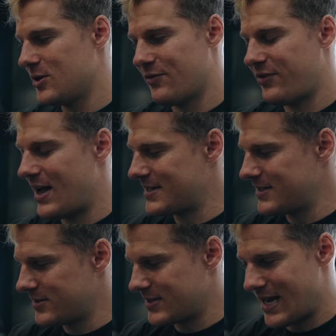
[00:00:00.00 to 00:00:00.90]
your flat
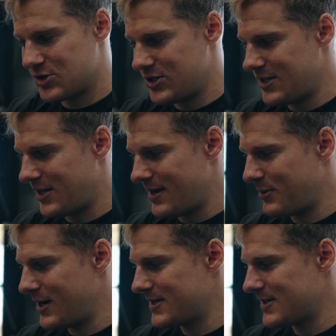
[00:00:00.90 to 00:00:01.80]
to / decline
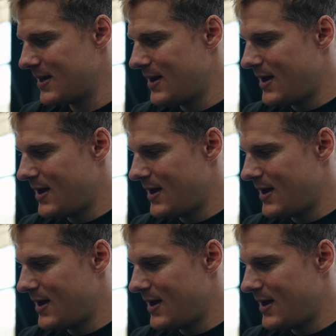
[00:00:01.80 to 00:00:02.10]
press,